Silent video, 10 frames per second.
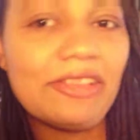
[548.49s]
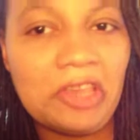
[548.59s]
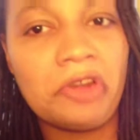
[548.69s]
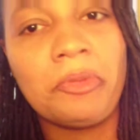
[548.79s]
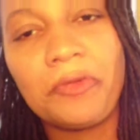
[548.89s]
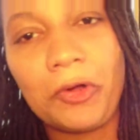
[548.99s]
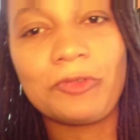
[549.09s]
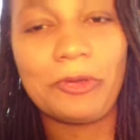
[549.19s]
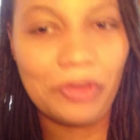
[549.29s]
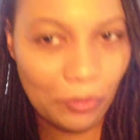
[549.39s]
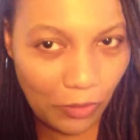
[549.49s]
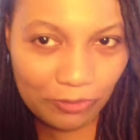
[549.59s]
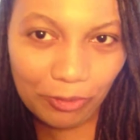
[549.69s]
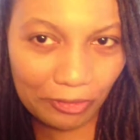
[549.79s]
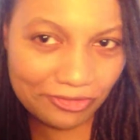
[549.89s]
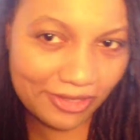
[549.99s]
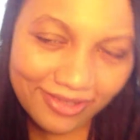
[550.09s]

channel before, especially one person